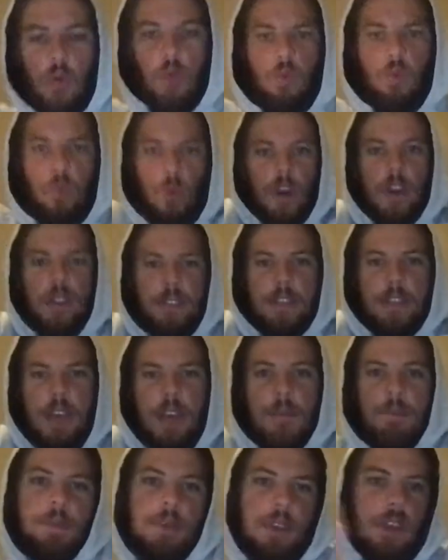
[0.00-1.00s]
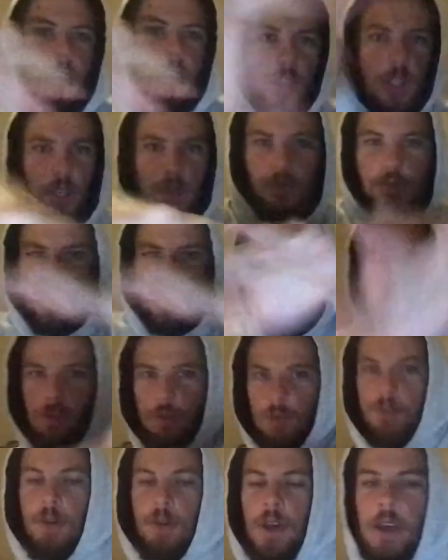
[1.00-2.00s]
What is up,
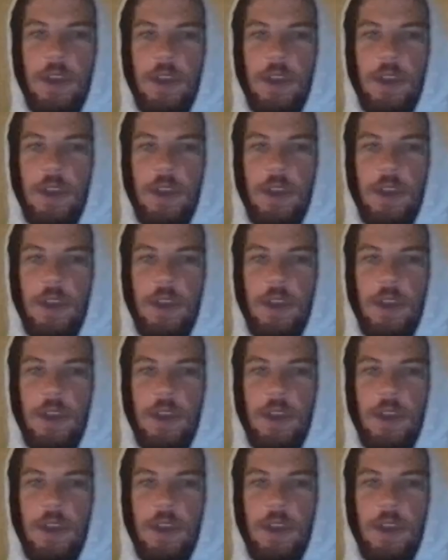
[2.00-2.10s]
YouTube?